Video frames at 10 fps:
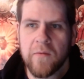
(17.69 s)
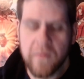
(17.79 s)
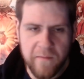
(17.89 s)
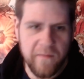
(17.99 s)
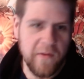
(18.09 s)

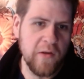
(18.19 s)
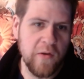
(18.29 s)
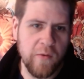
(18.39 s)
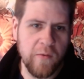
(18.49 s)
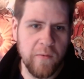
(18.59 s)

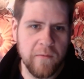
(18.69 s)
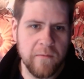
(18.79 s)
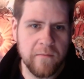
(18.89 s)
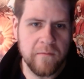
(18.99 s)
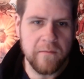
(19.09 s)
review
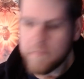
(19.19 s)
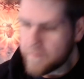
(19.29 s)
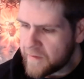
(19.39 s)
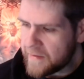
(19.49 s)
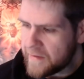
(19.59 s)

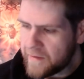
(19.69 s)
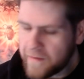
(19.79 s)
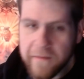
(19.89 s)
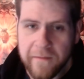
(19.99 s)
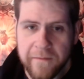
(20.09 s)

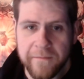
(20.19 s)
the